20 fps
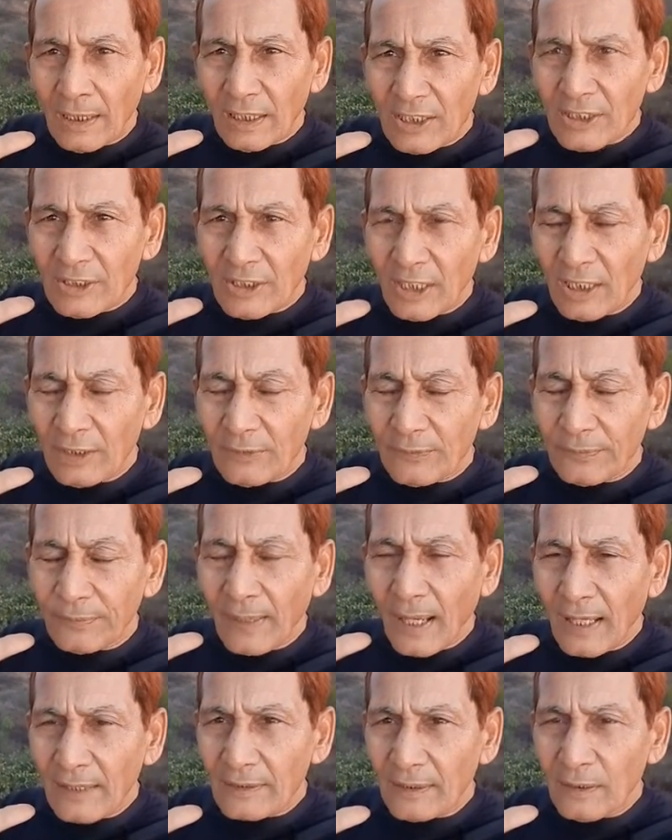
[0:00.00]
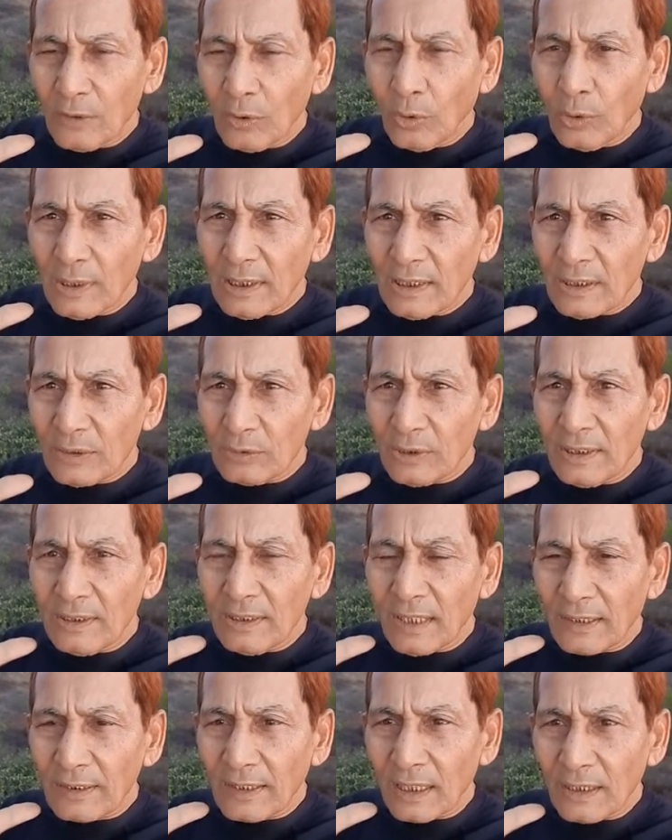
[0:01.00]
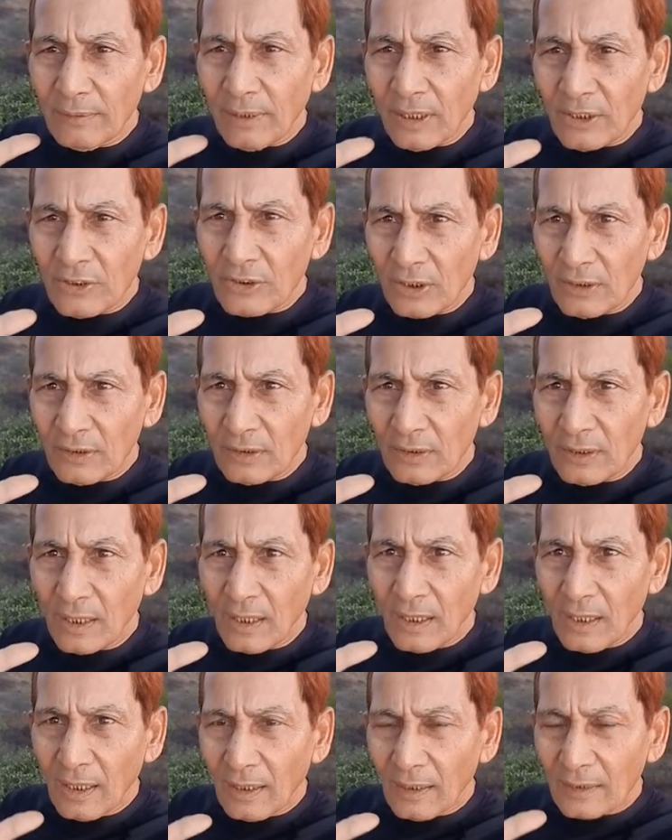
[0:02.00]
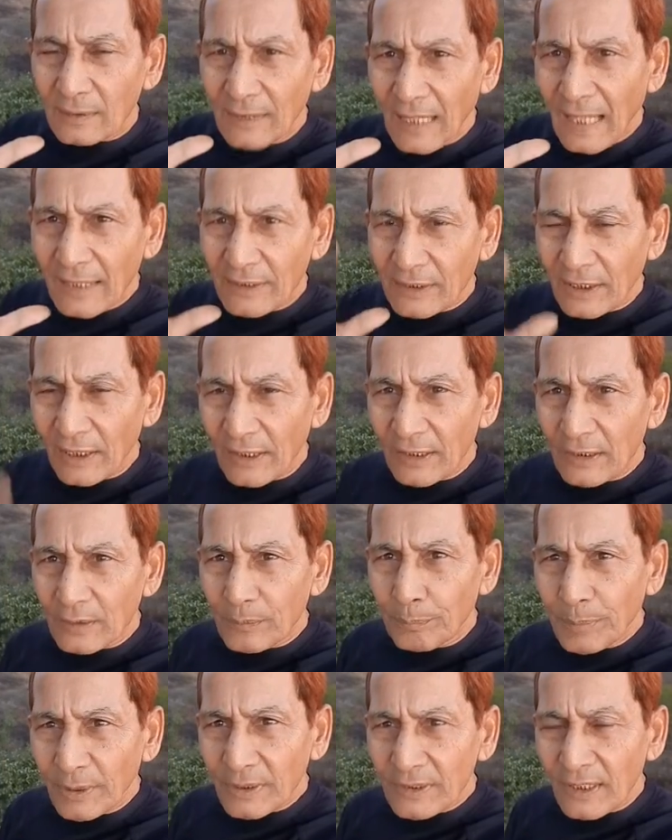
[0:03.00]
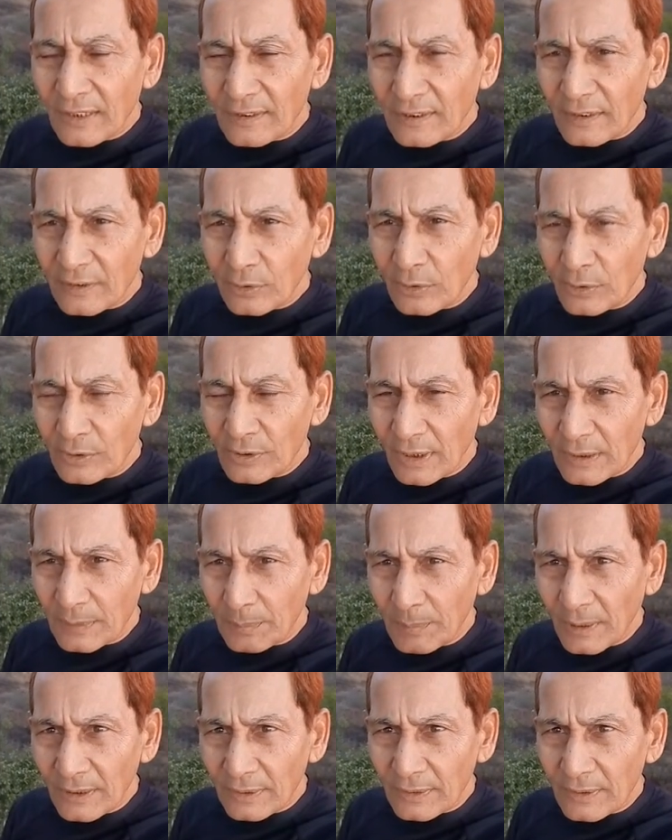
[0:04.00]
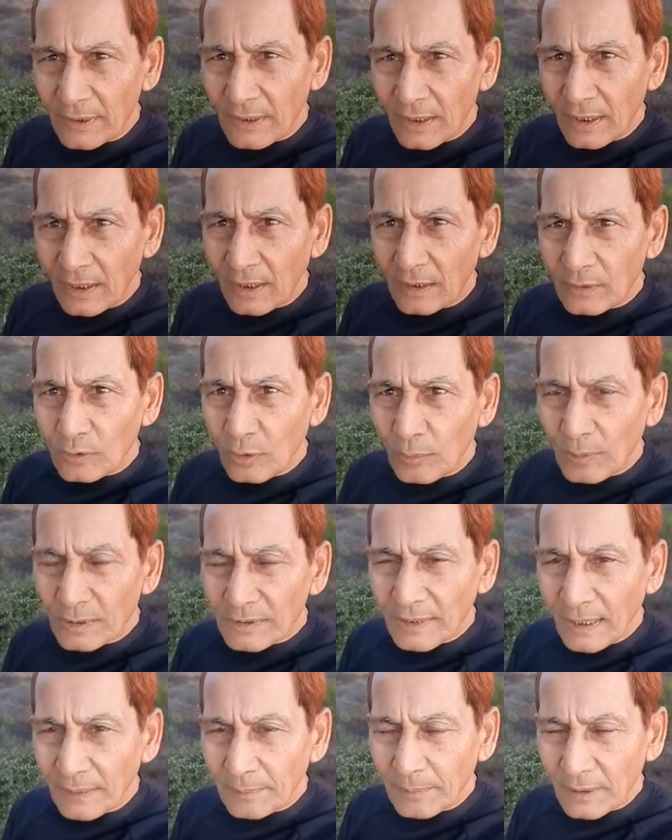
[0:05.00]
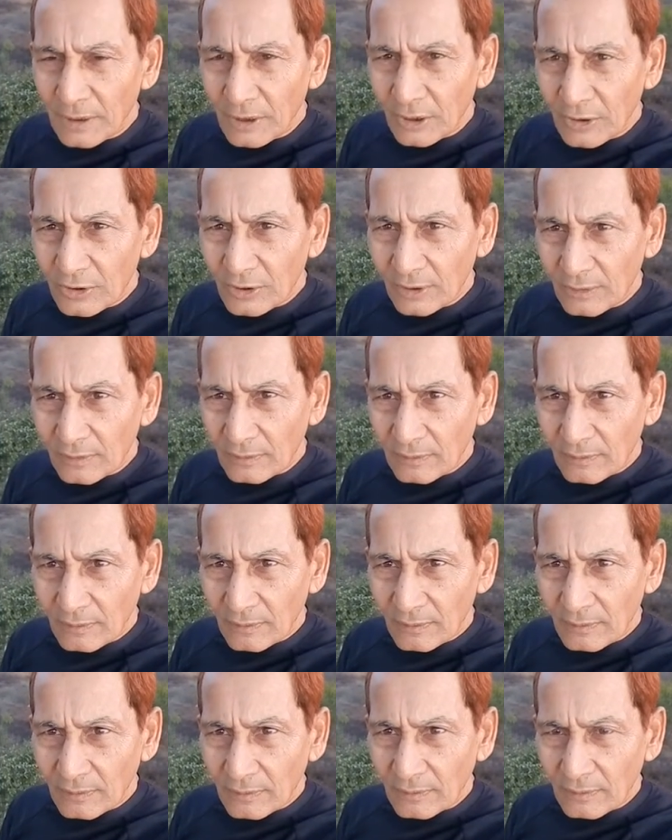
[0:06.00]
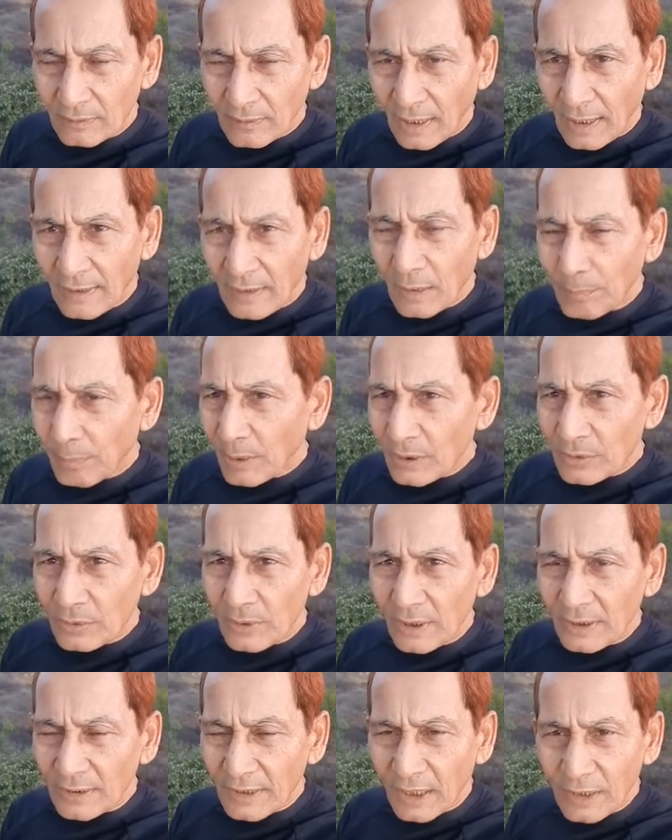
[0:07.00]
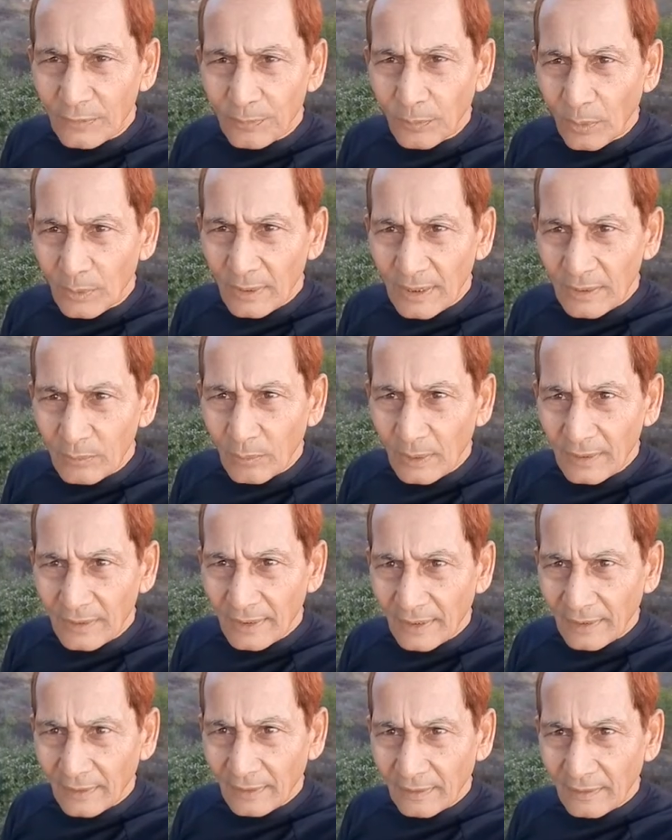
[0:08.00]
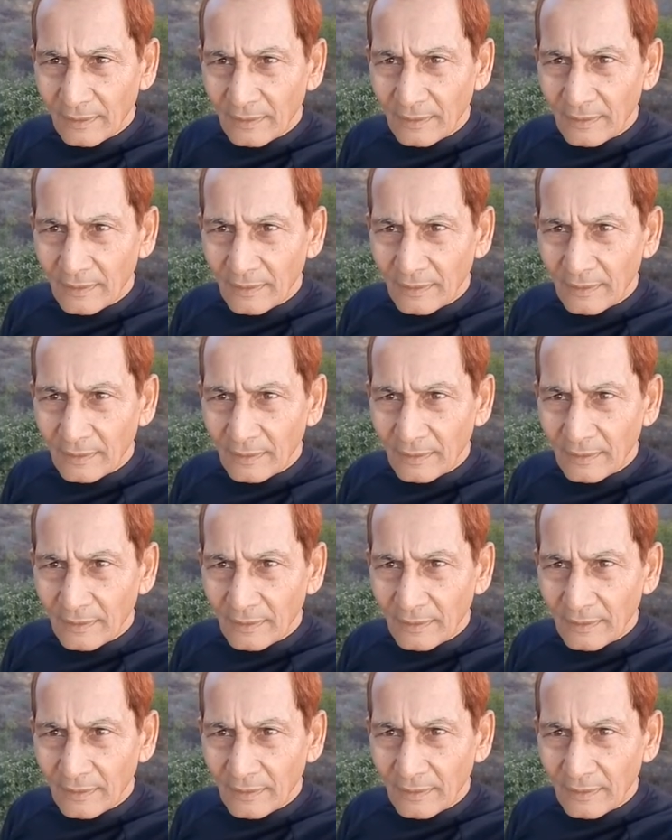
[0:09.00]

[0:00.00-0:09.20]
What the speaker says: steadfastly holding to the inner conviction that he is business associate with Thomas Alva Edison. An opportunity unfolded one day